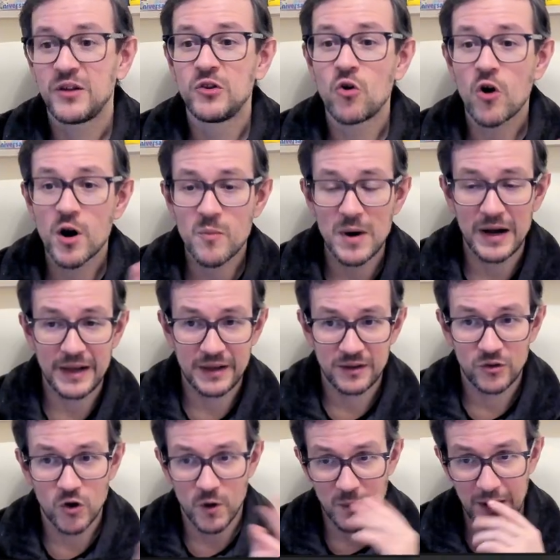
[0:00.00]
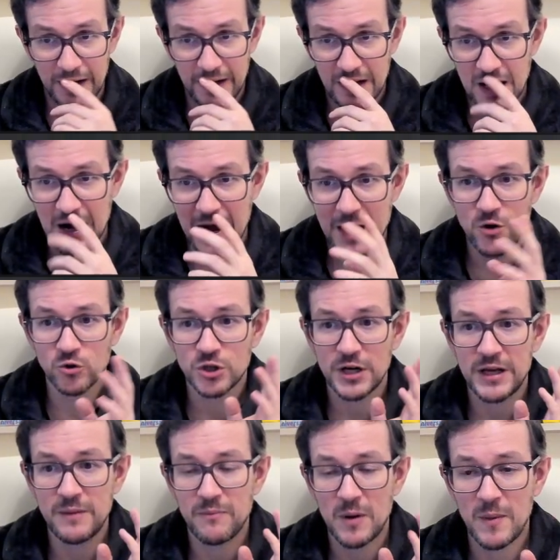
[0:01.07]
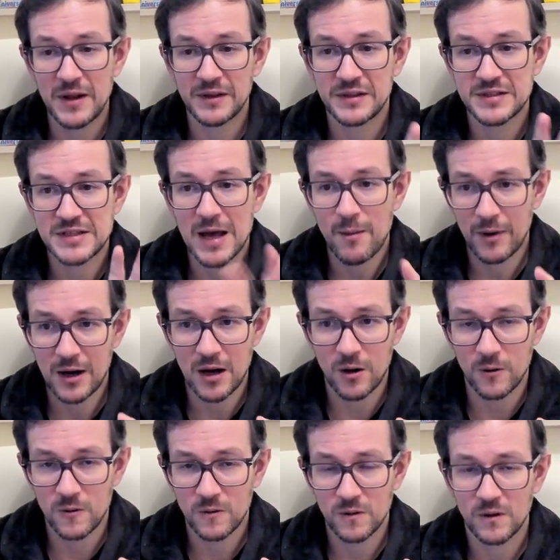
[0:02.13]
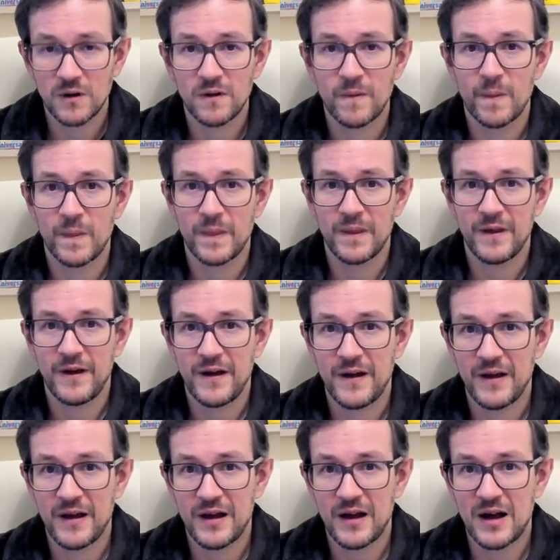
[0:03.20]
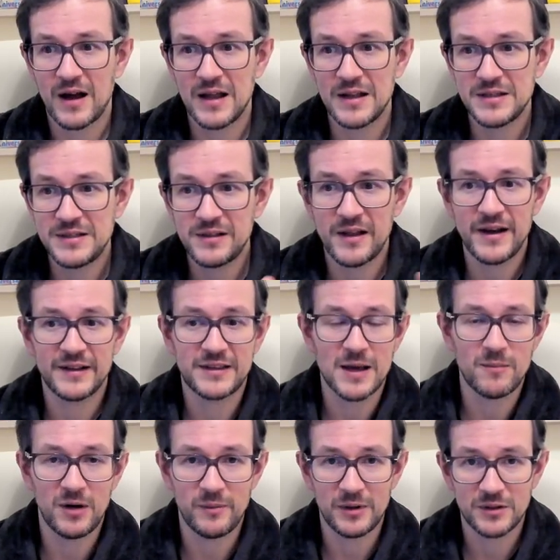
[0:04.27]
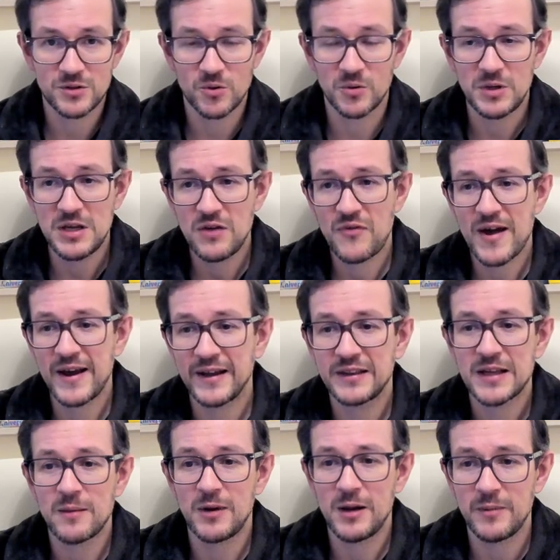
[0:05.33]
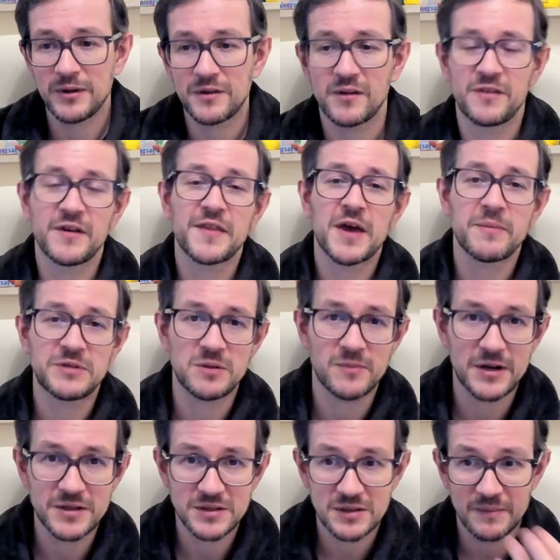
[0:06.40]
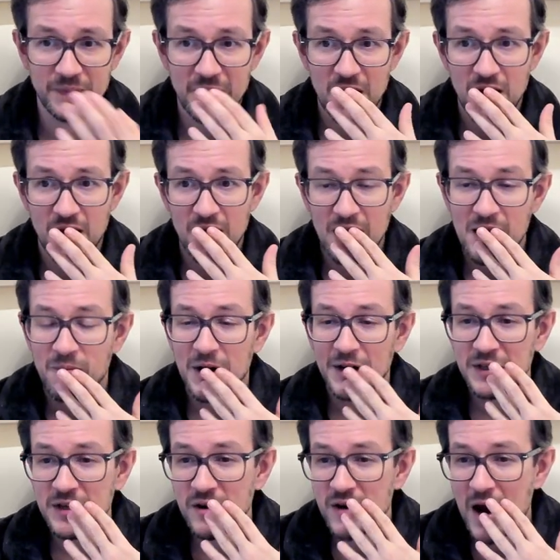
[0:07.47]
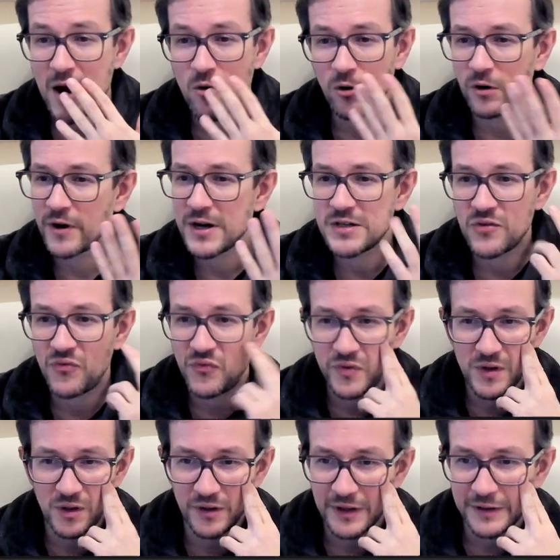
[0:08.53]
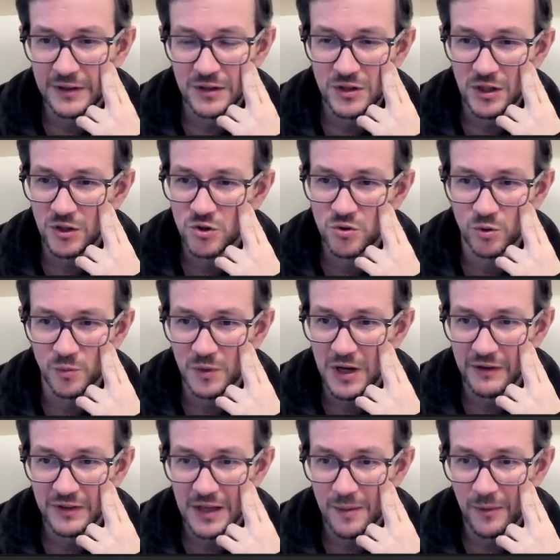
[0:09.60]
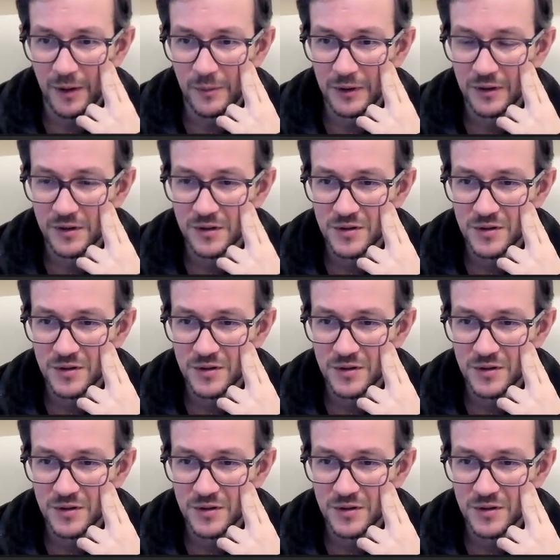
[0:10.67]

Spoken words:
Normally, I usually implement somehow until I get time limit. So if I get time limit, then I optimize. But here I already feel that it should get time limit.